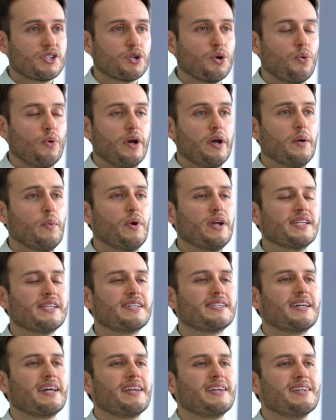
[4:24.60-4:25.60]
So what is
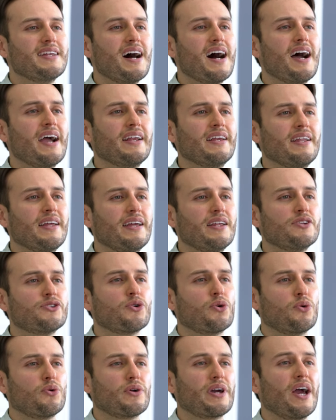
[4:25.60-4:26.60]
is it nine in
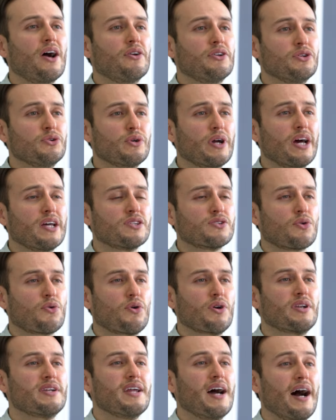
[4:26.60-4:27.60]
total counting you guys
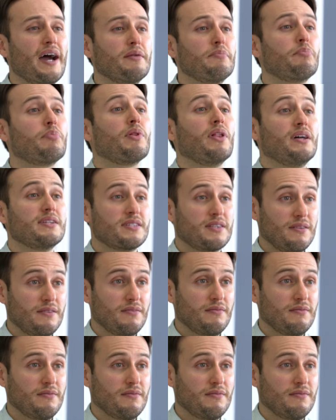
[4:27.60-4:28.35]
or nine no, plus?